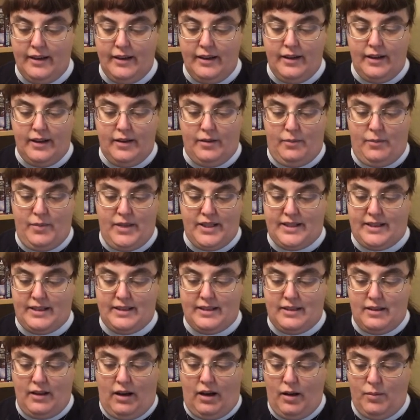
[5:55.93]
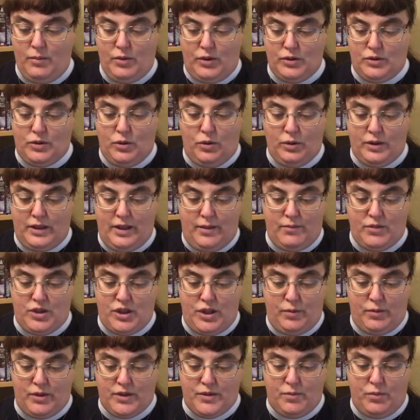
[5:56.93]
Mrs. Hummel told him she
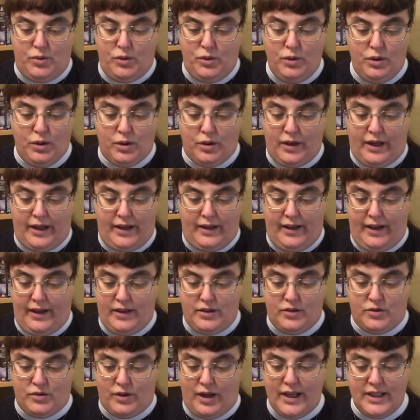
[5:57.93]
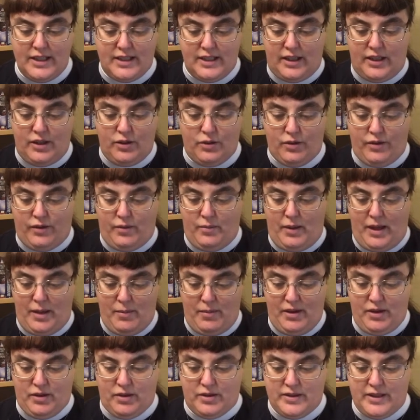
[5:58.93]
was poor and had tried to cure the baby
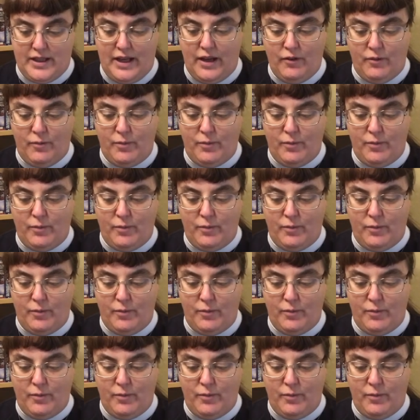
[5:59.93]
herself,